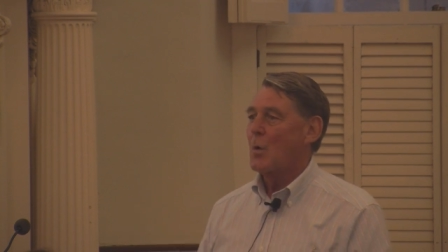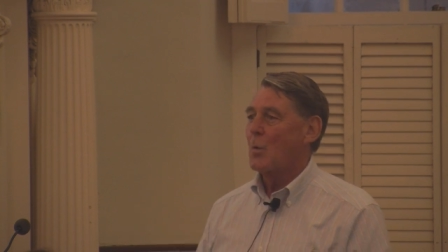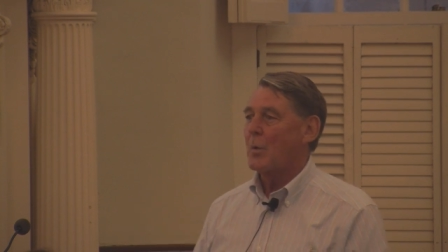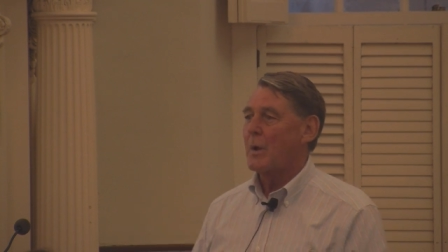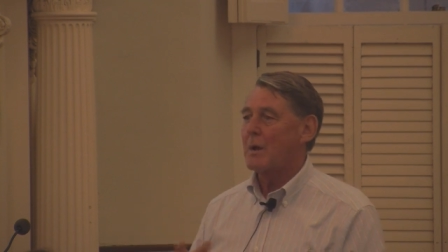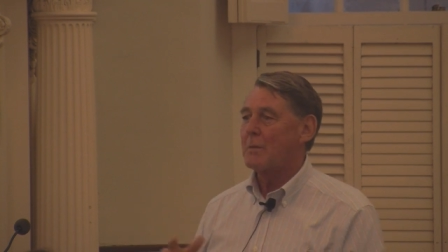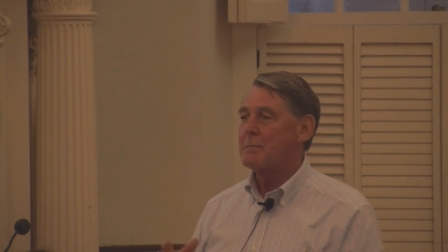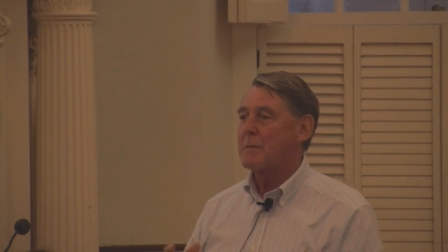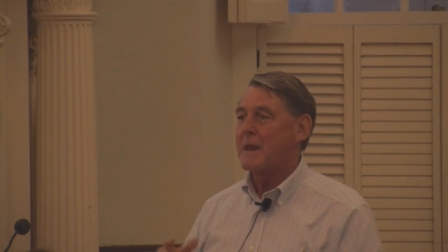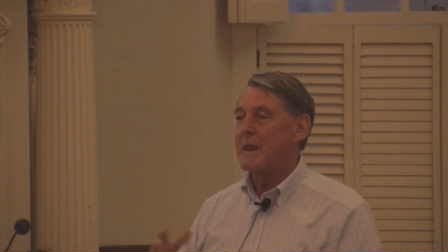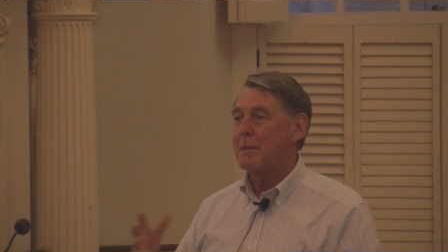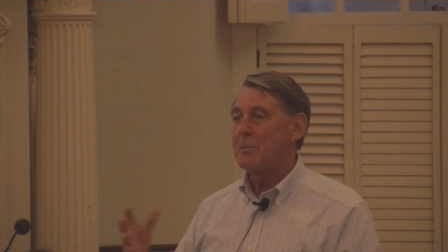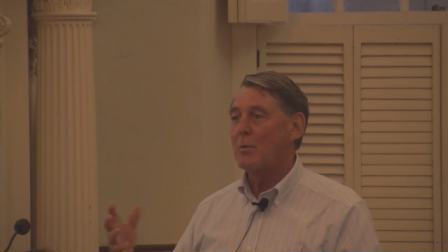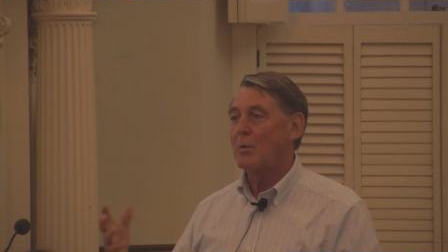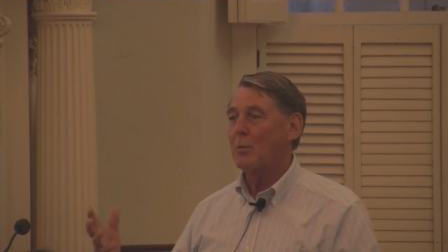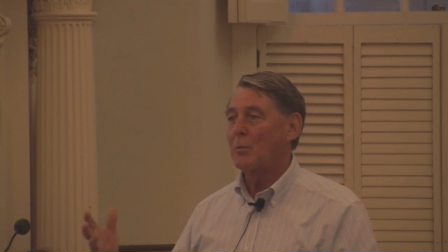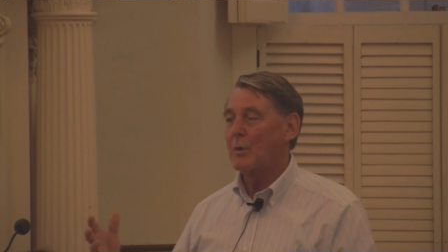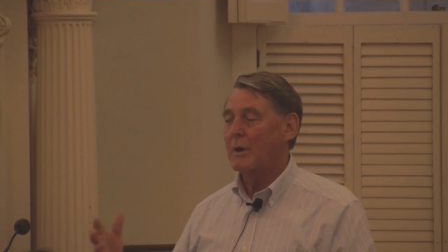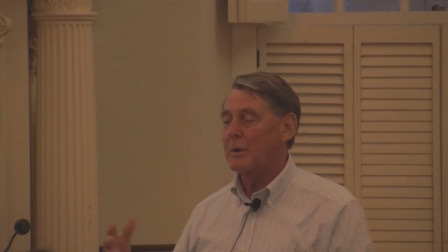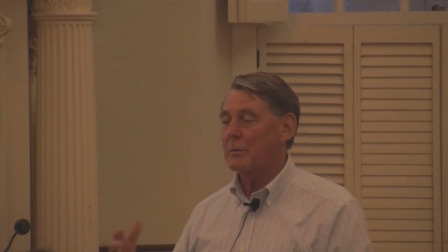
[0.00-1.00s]
we are many
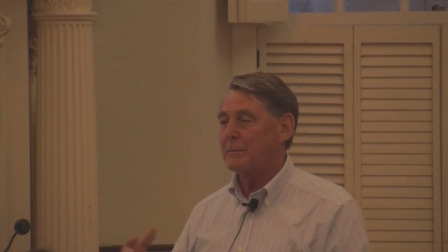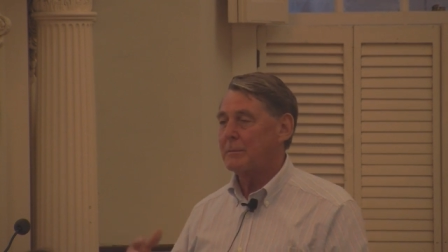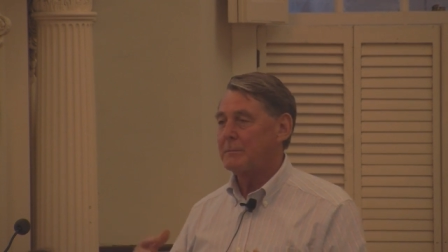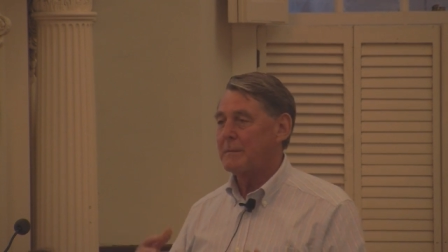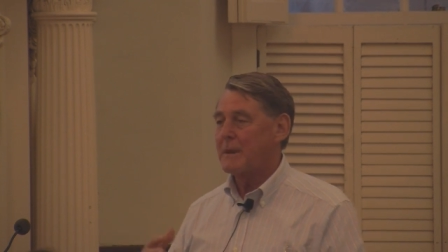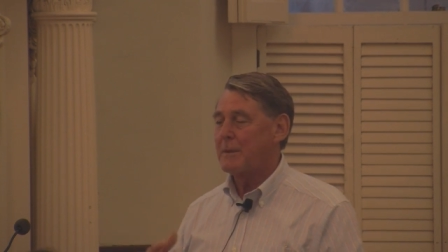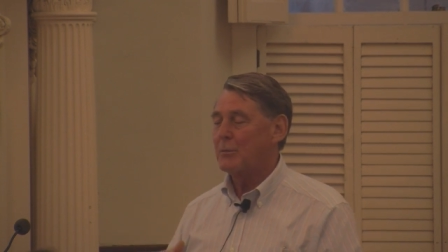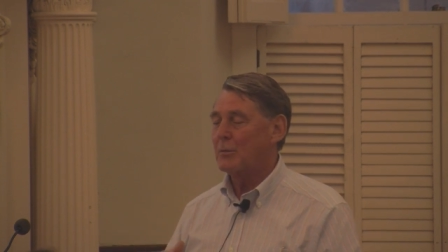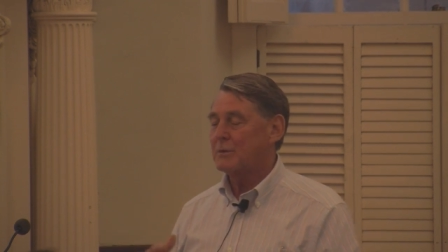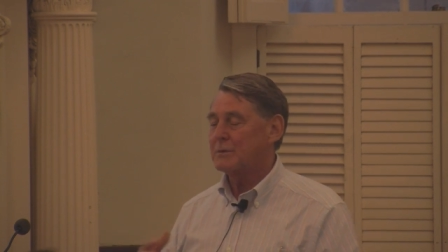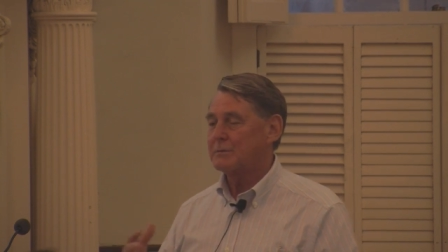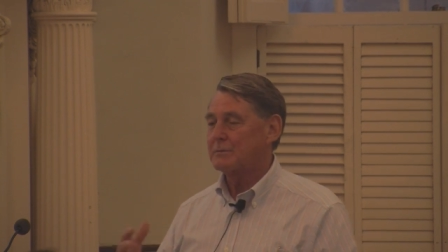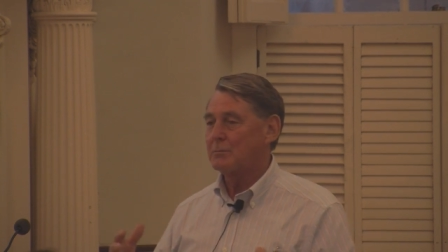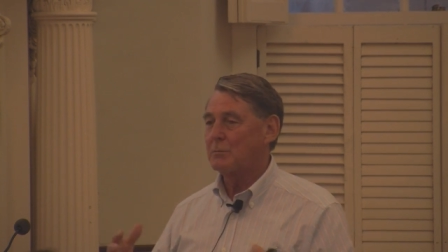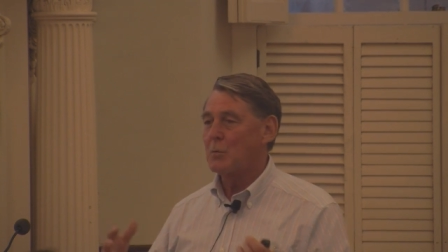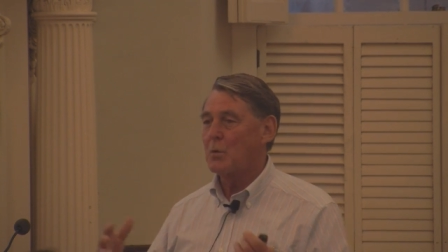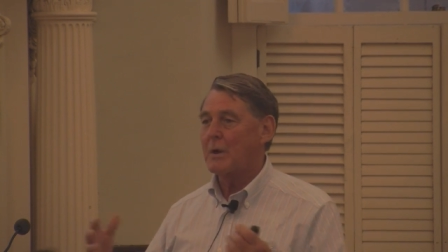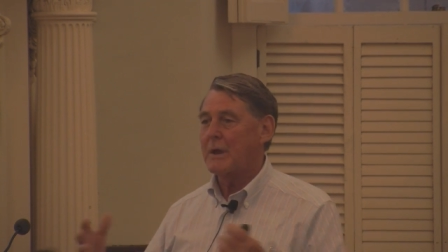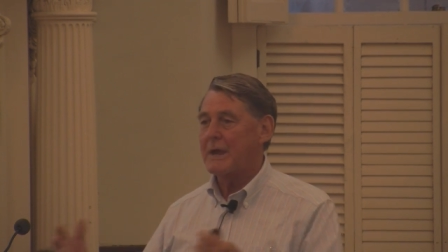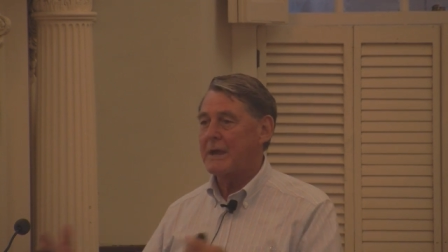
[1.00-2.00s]
more, many more,
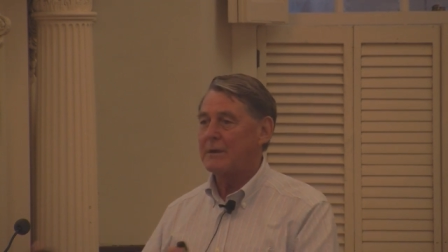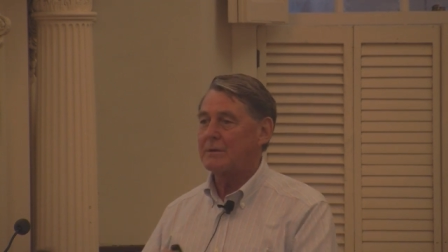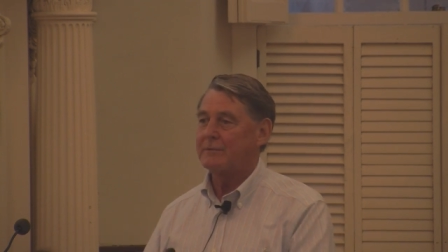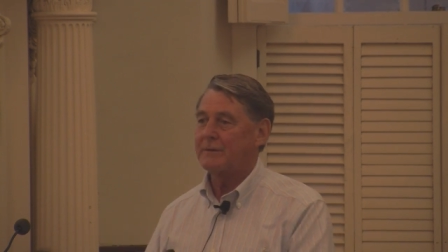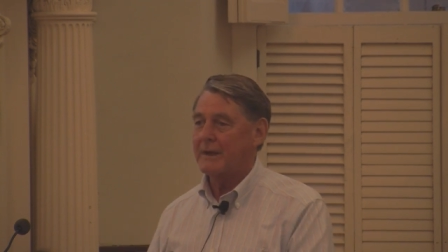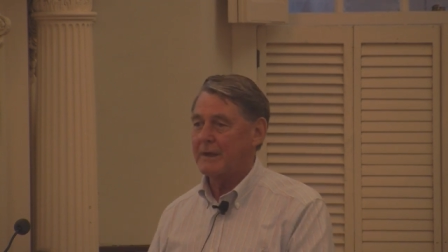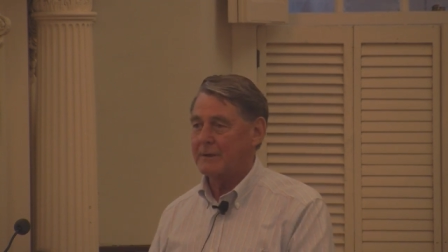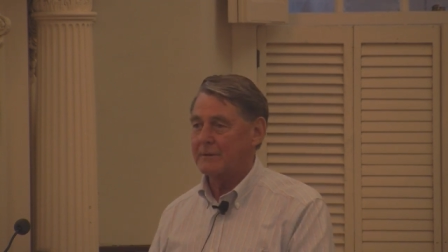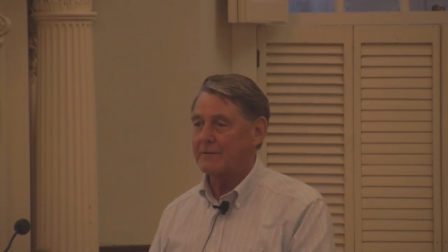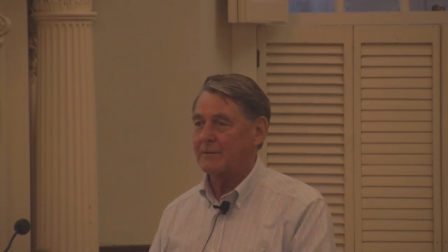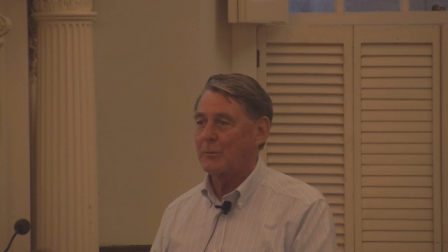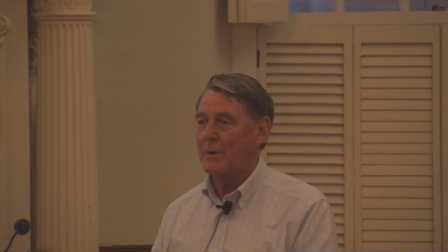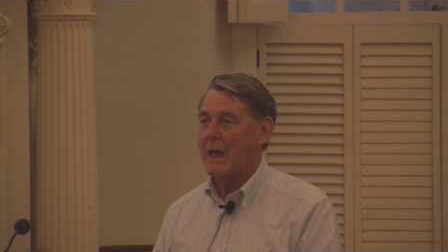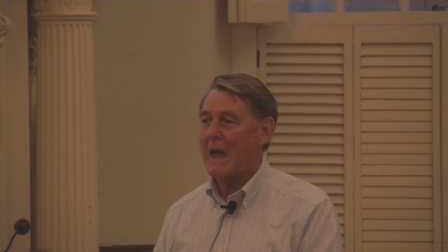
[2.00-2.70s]
more innovative.